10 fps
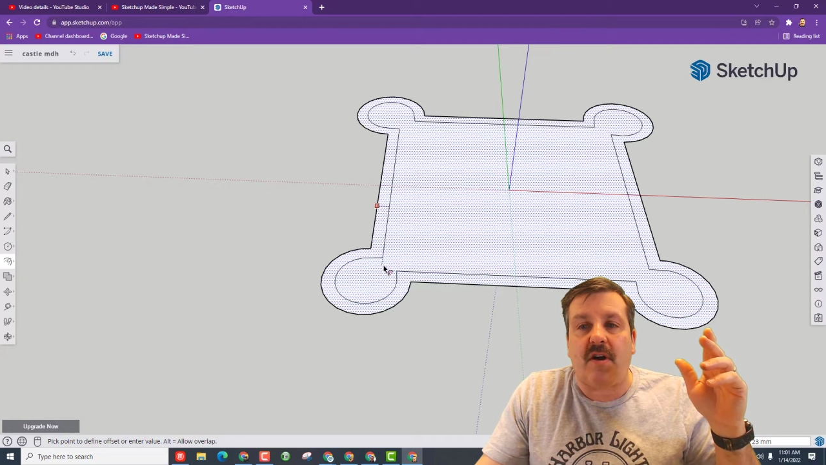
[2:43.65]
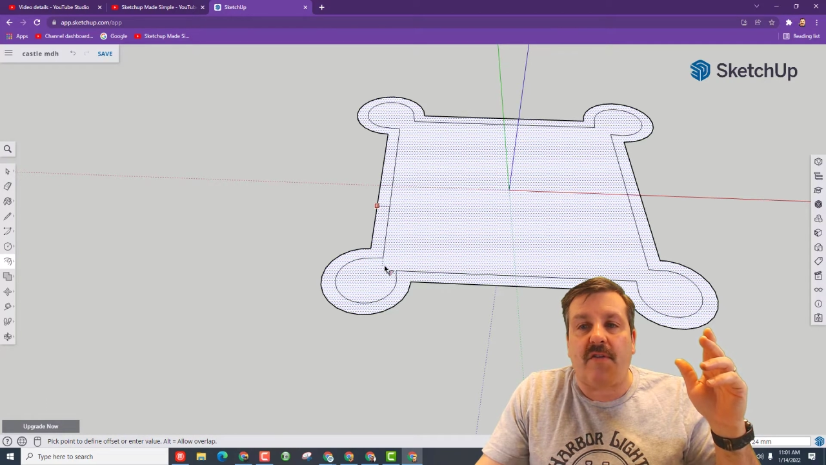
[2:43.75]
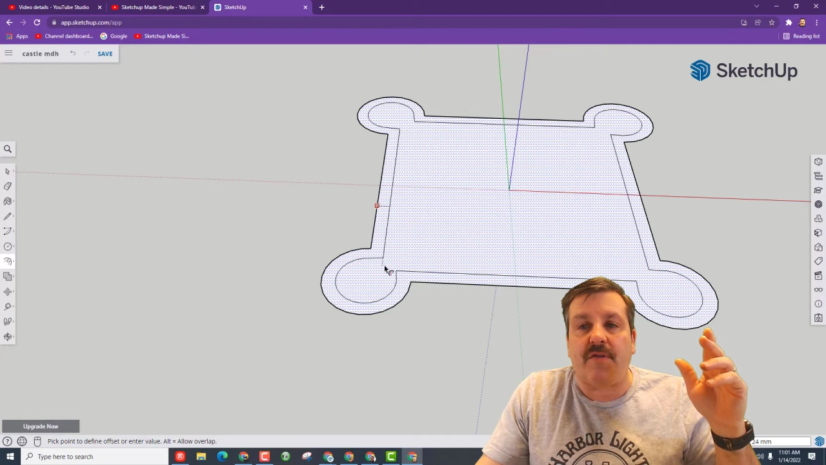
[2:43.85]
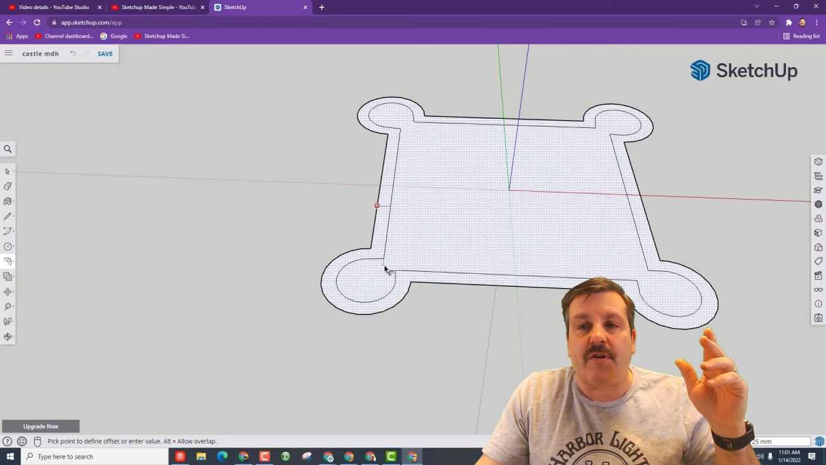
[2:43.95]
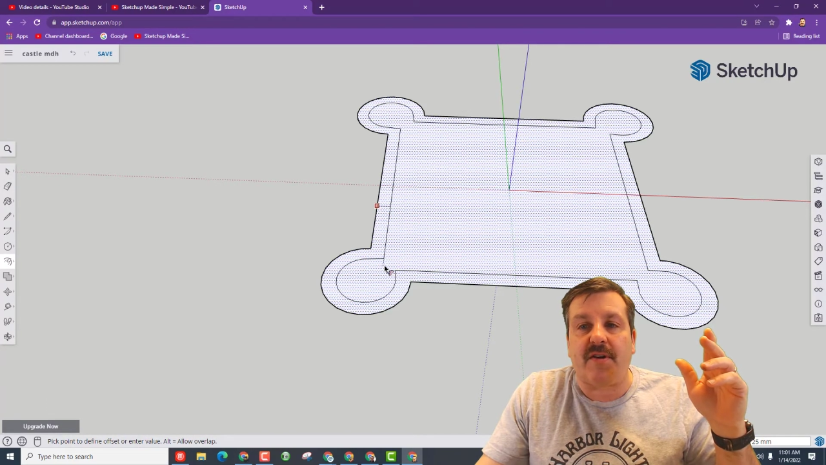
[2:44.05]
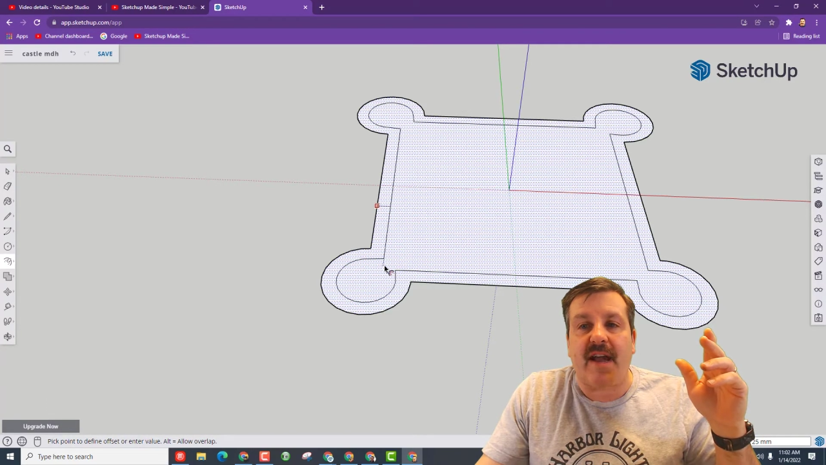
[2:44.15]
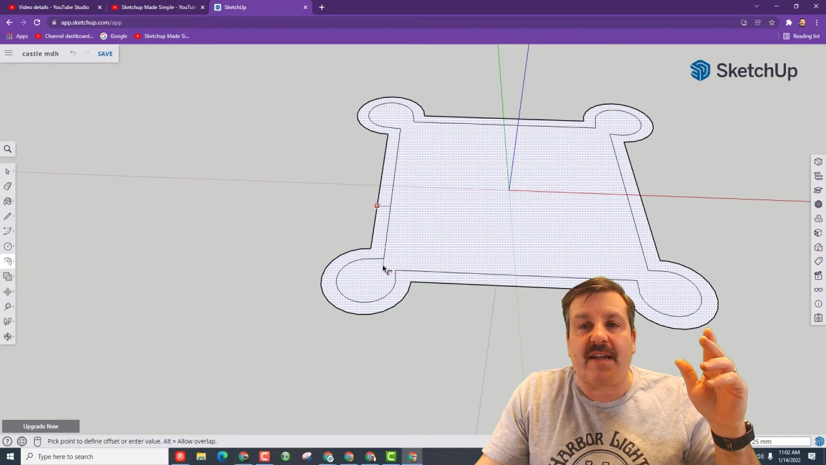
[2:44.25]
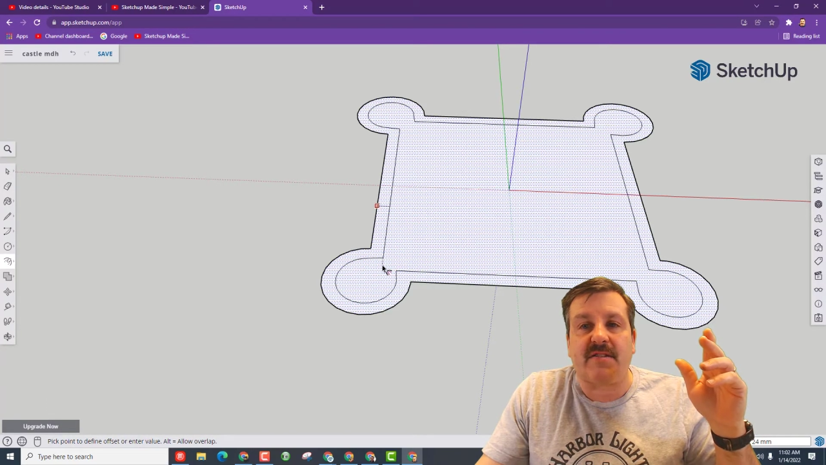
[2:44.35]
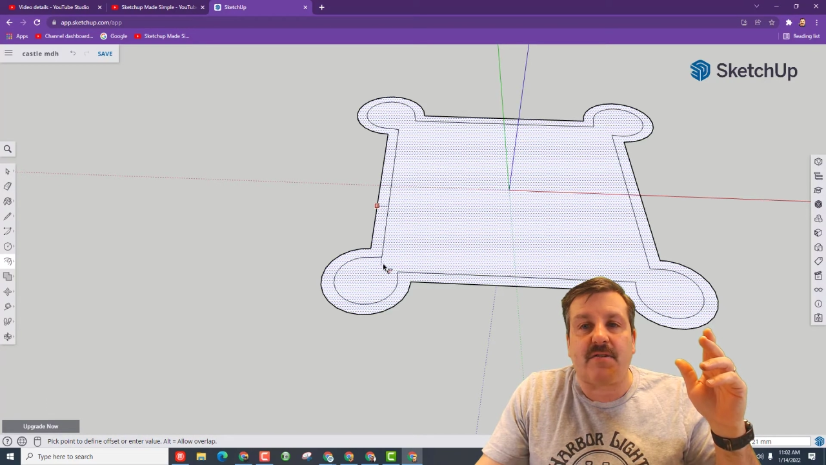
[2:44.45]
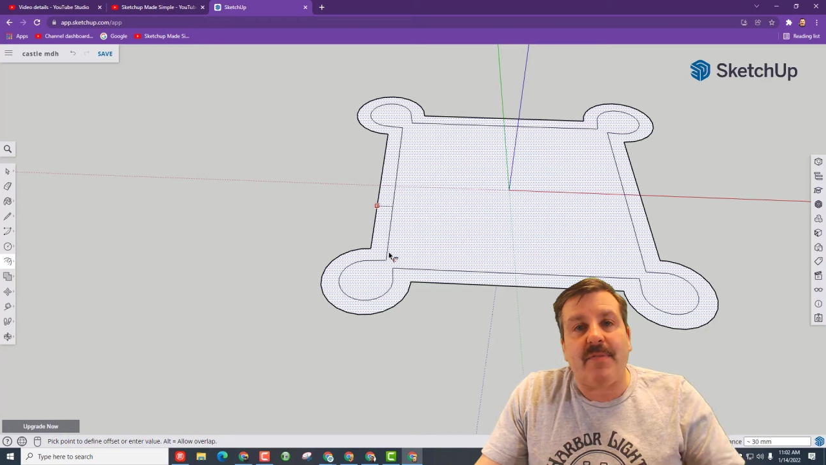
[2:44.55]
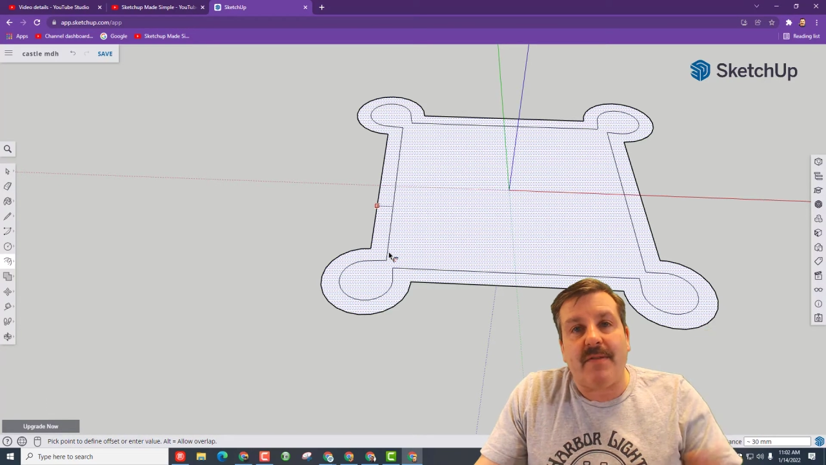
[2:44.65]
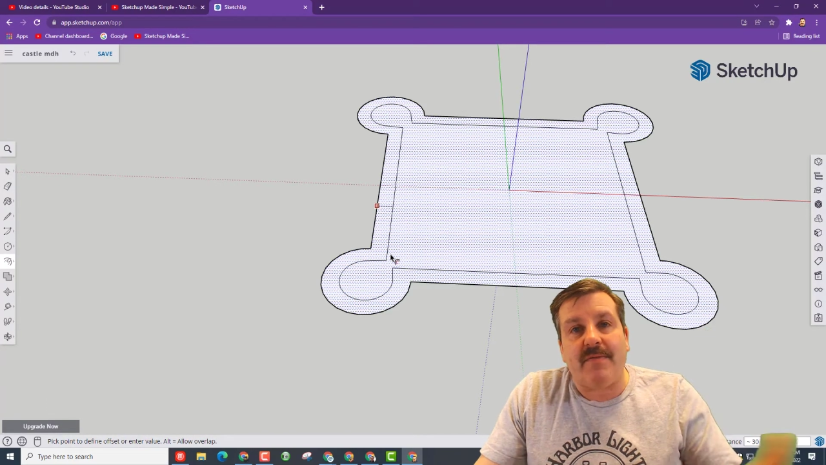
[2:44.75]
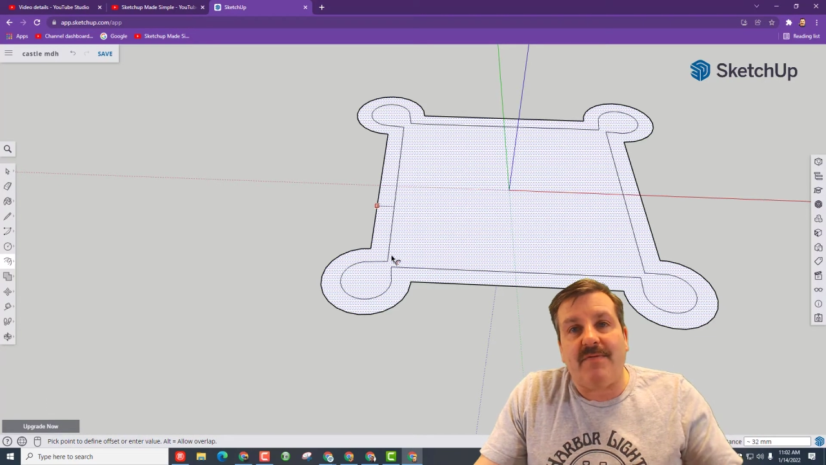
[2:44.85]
of your castle.